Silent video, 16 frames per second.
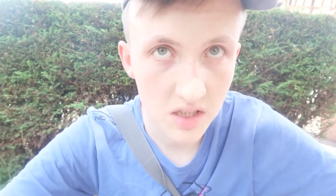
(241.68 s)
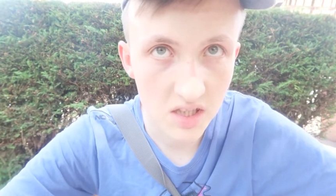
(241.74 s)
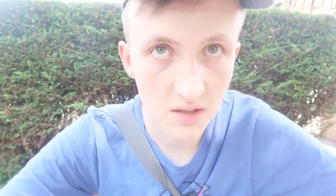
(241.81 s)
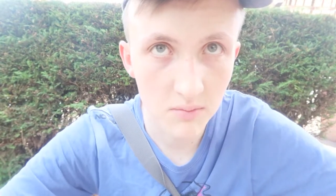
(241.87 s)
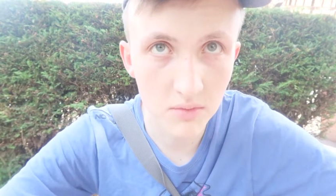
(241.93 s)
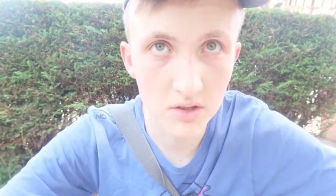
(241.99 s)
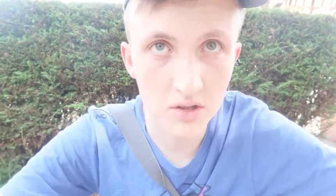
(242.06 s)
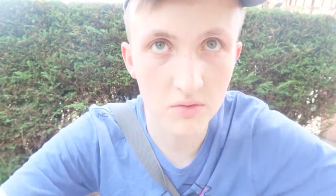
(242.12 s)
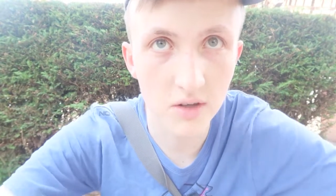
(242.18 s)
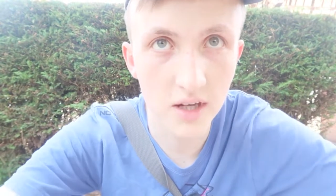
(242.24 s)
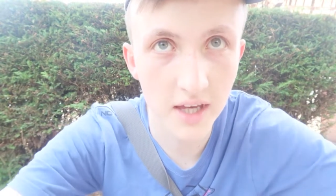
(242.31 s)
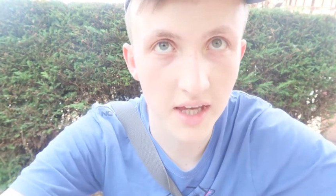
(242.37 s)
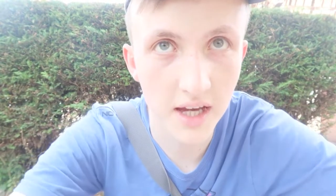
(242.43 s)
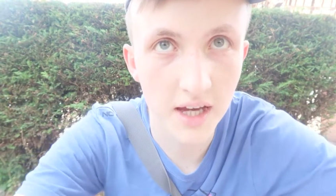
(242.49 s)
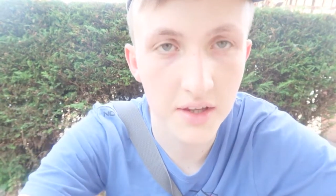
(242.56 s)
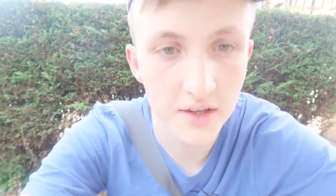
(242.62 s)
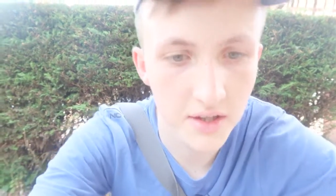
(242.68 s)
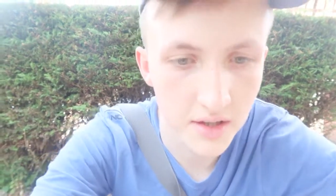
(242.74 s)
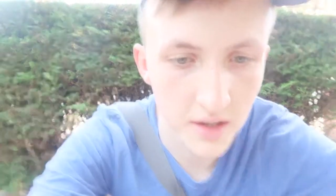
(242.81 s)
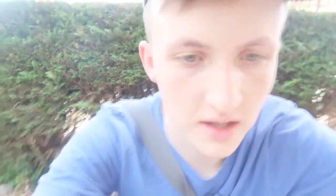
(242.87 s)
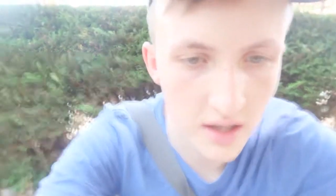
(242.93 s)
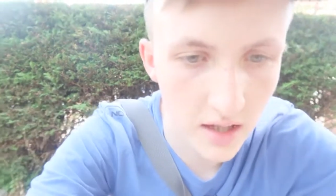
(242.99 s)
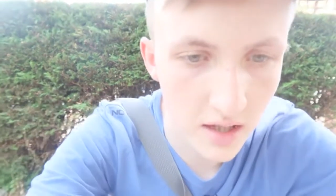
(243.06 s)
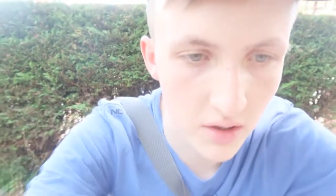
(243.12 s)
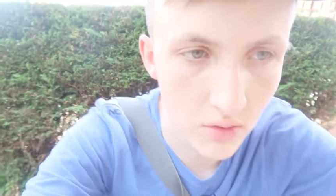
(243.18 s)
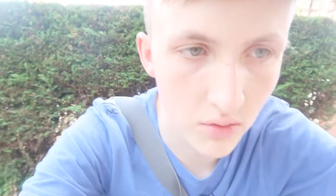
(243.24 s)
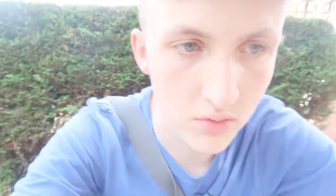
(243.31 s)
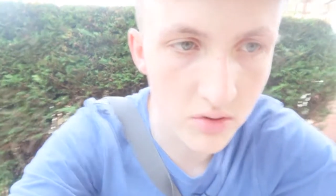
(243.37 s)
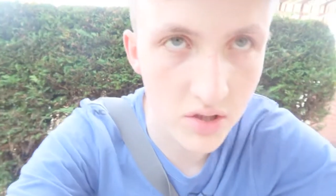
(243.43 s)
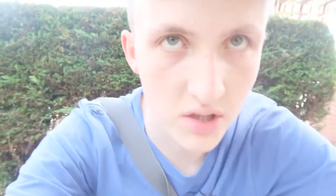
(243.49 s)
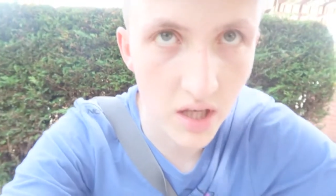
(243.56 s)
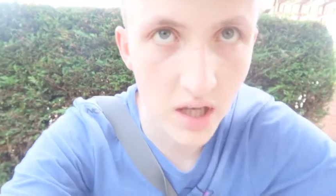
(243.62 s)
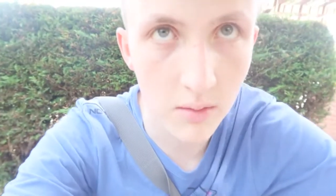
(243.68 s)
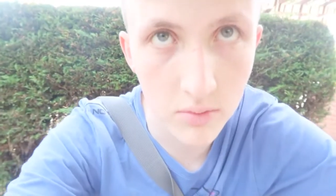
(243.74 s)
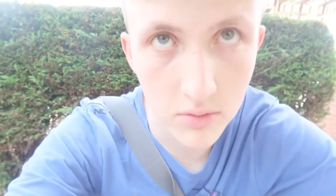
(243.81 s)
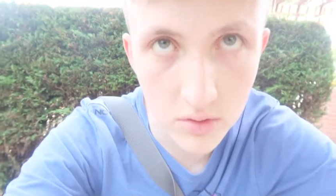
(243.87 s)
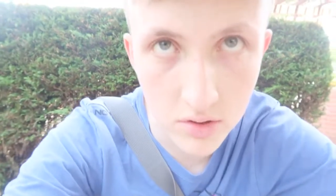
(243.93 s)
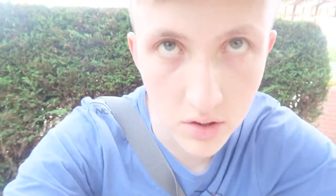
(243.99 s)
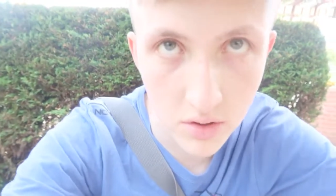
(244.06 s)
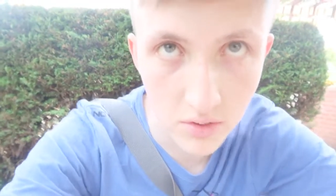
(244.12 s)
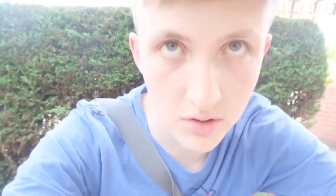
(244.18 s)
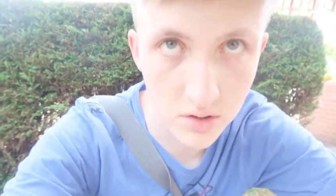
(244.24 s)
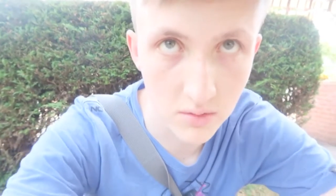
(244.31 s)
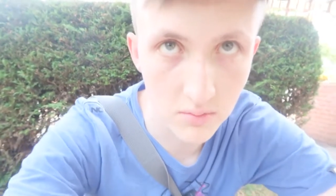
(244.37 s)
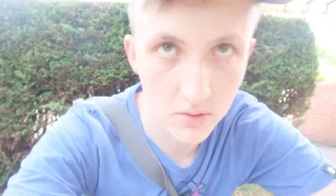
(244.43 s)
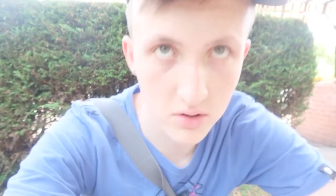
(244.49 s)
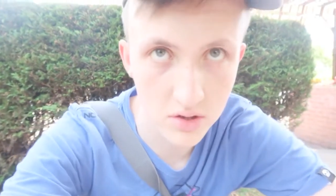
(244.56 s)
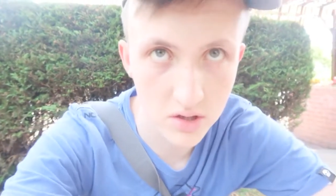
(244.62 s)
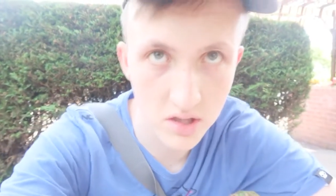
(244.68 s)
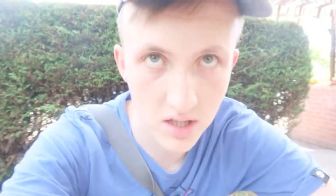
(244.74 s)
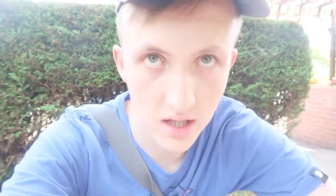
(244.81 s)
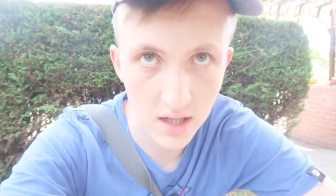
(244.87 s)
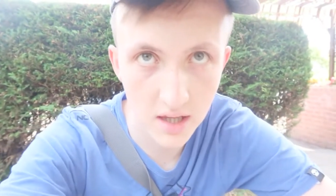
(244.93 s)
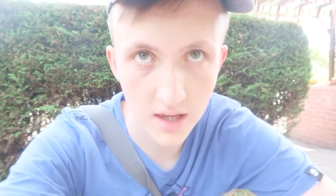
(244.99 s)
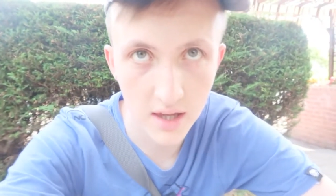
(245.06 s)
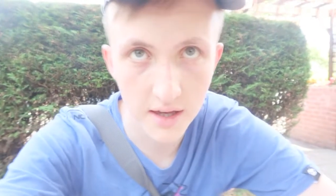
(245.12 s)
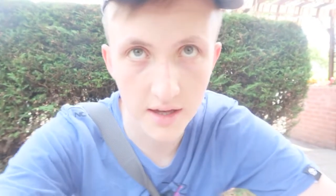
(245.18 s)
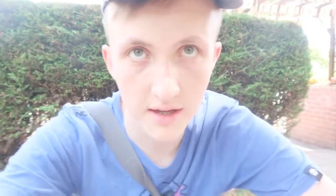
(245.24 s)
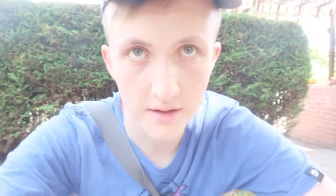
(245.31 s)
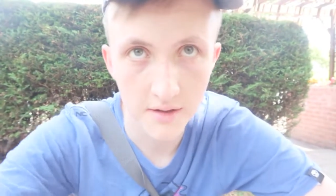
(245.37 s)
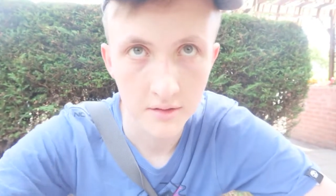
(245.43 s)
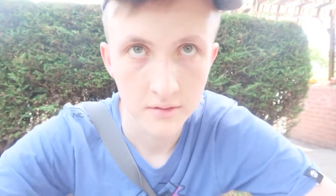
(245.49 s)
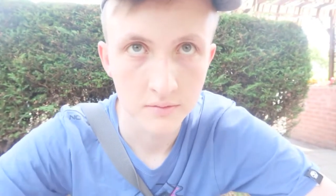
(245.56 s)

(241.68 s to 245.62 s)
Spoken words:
Similar to why I had it the old stable, so there's not much to say there.